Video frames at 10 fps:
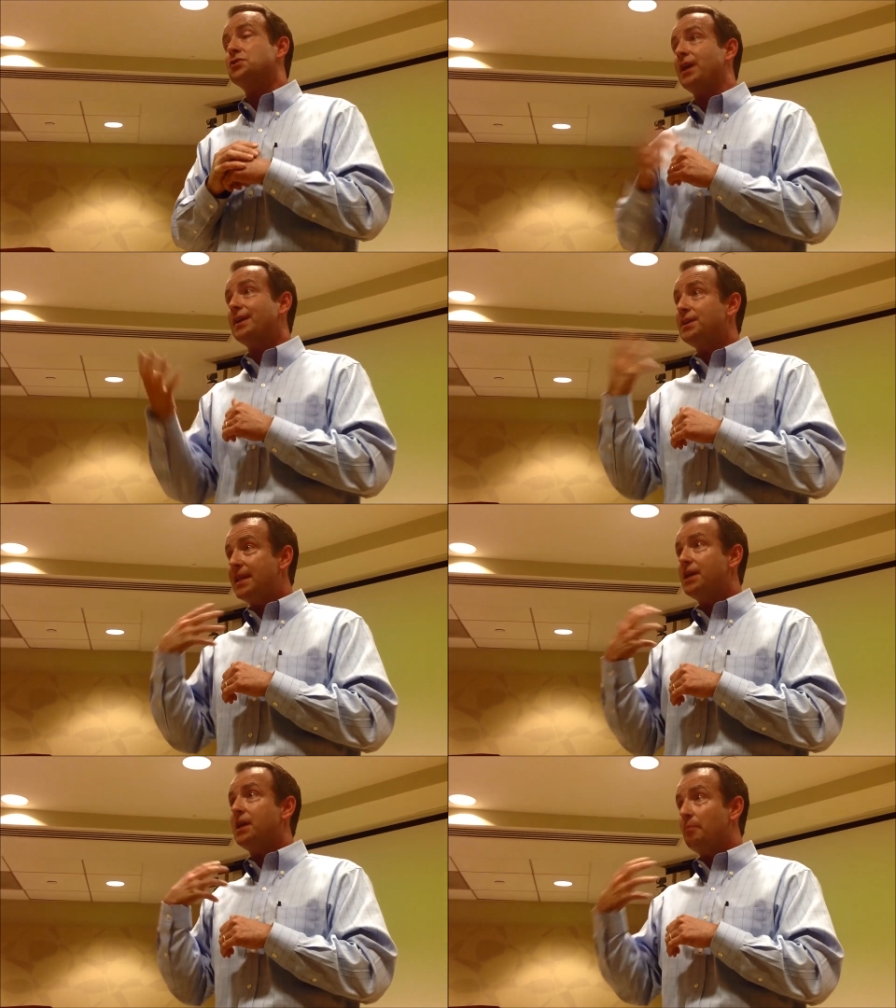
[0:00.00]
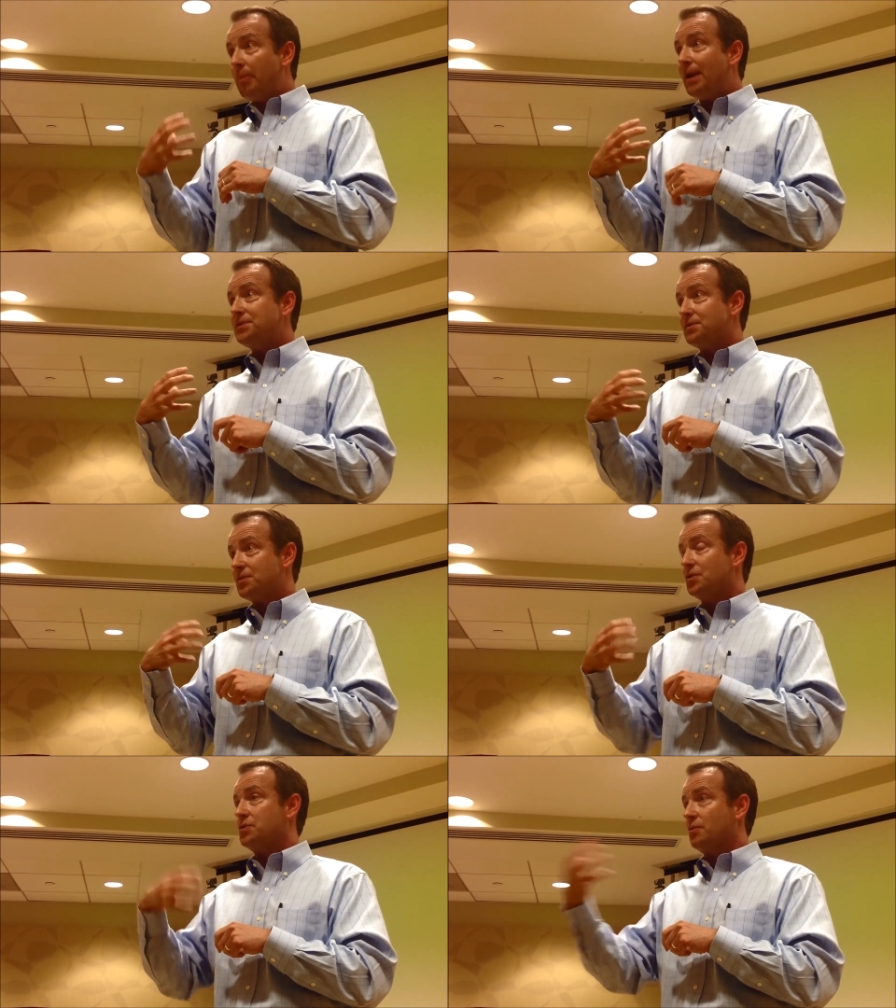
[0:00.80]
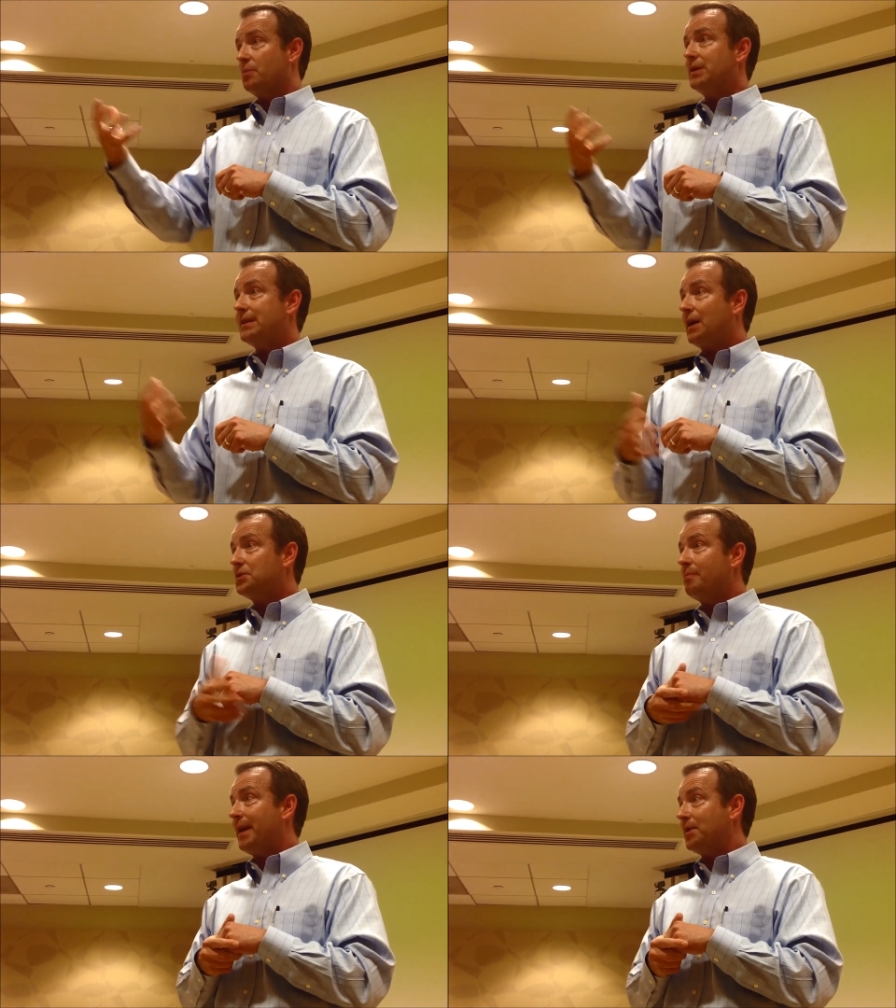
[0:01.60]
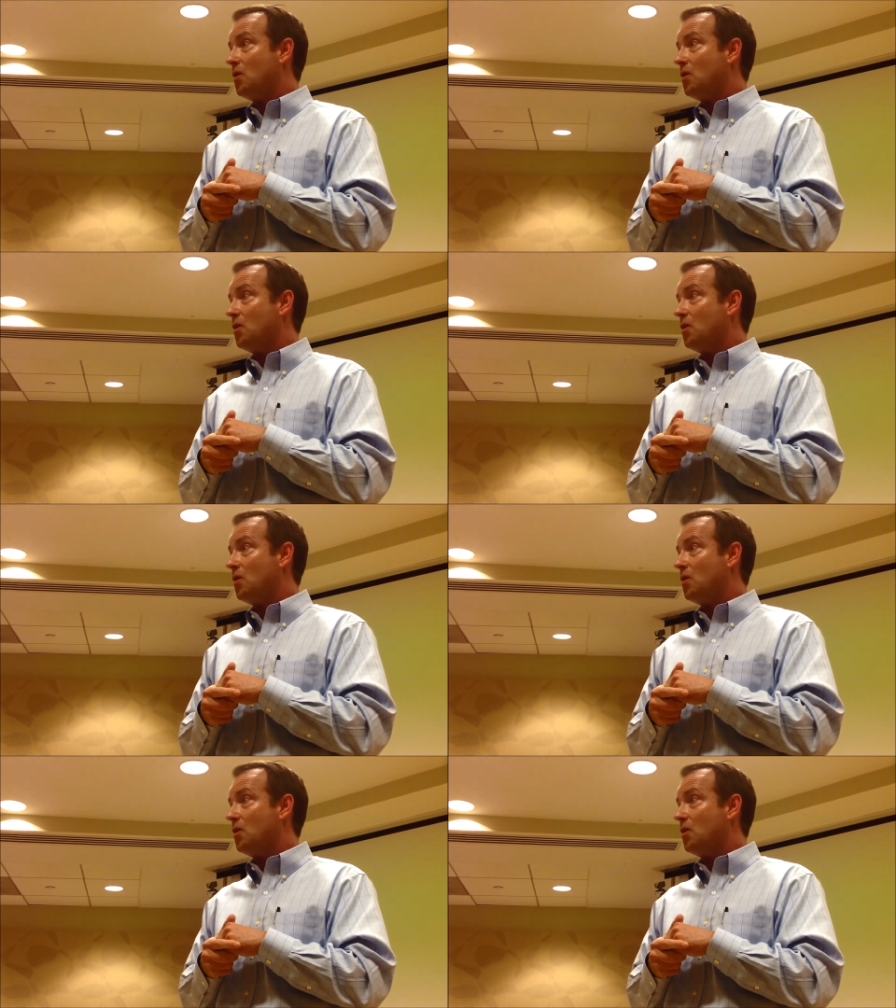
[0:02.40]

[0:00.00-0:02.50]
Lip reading: she had a decompression surgery with Dr. Ben